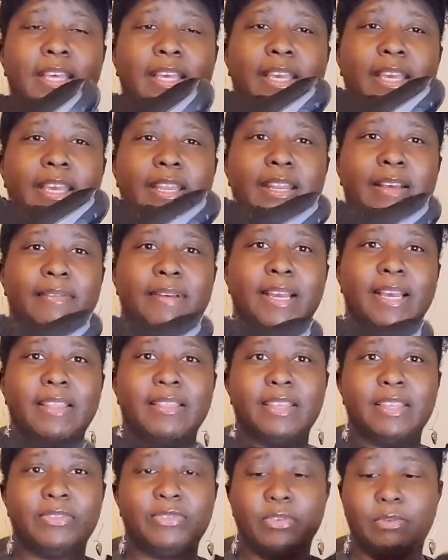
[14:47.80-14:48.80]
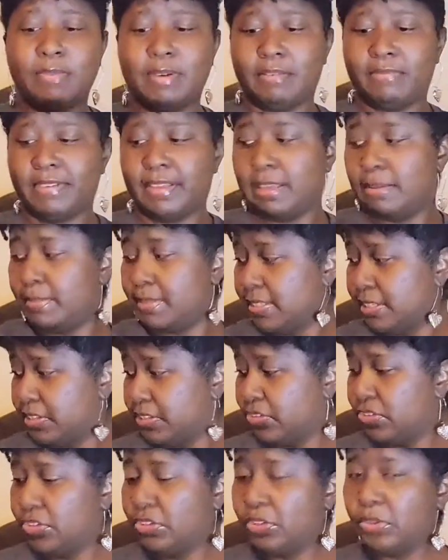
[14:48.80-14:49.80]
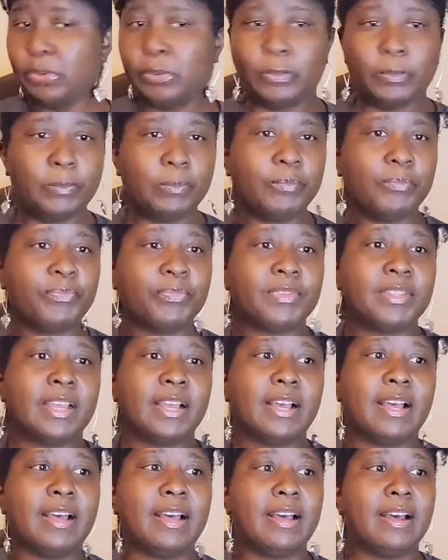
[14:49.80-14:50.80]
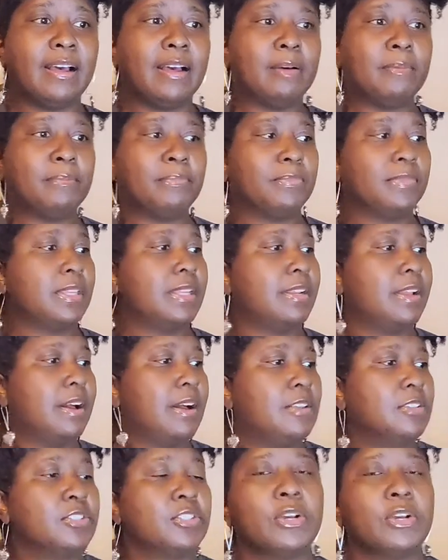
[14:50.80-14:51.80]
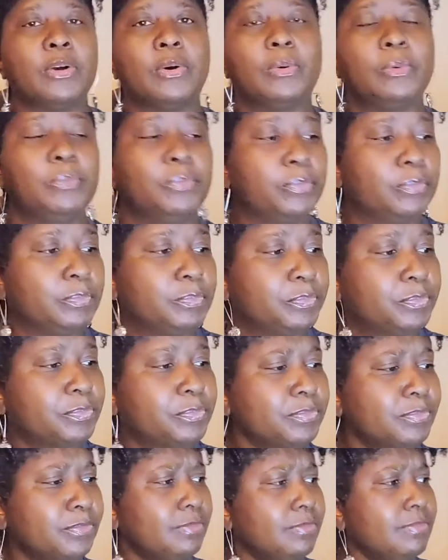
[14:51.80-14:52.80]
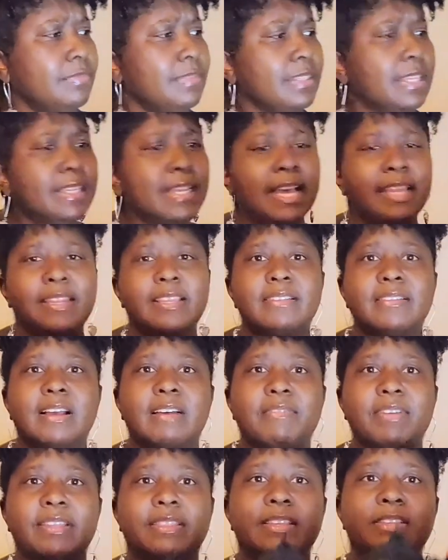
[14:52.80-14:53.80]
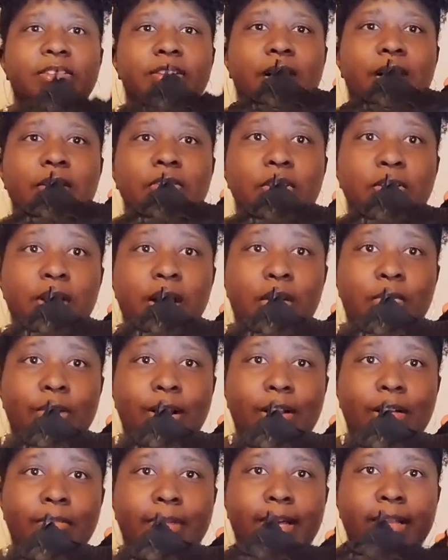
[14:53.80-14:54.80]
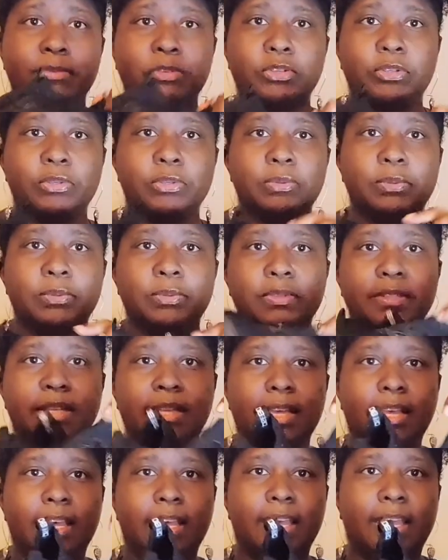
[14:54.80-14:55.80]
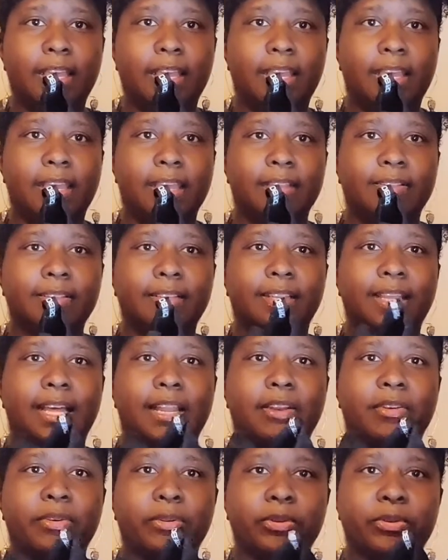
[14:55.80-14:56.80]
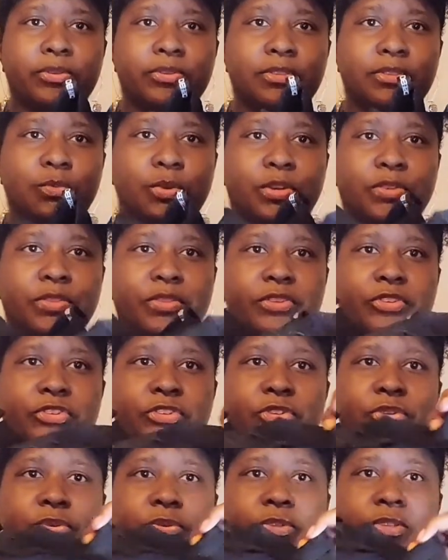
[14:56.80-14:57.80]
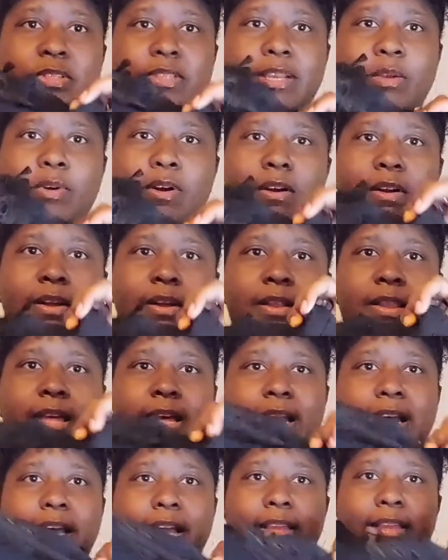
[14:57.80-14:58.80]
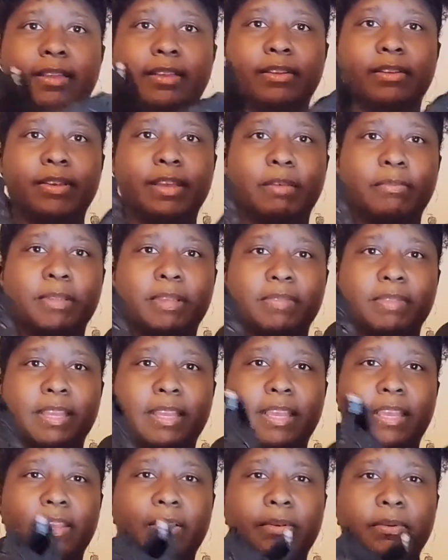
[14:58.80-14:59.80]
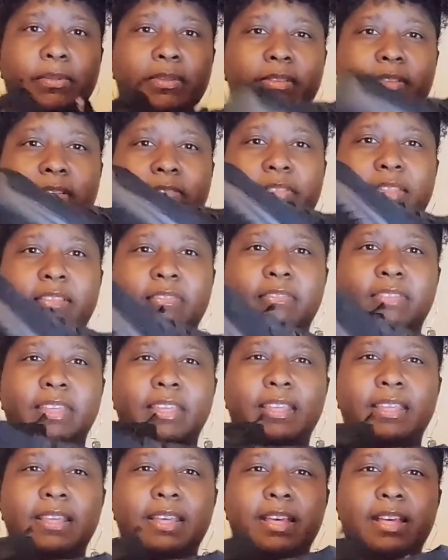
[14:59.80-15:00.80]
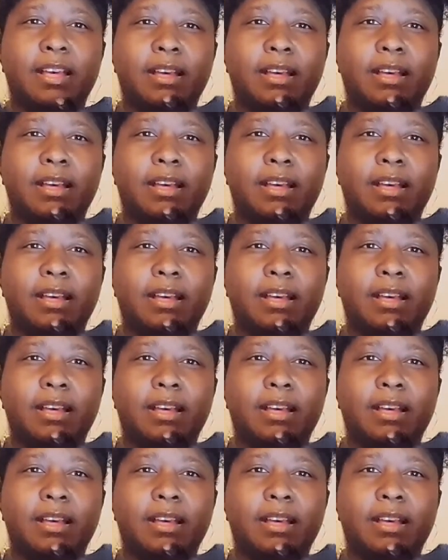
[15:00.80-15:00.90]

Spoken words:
And I got these from off of Amazon too. And also got these off, and these are also called rocker bottom shoes. And see, a lot of nurses wear these shoes because they walk a lot, you know, helps out the ankle and stuff in the feet.